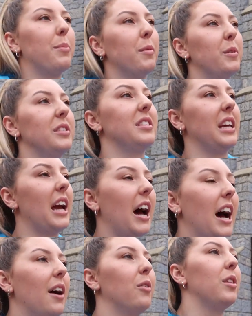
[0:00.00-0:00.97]
but we'll see
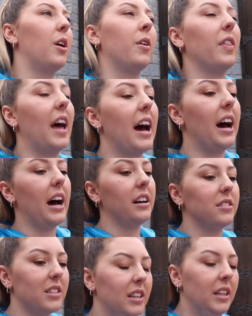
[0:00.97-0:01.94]
how long that
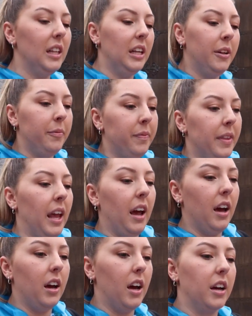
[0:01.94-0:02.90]

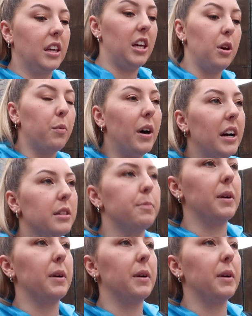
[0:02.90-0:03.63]
has queue wise,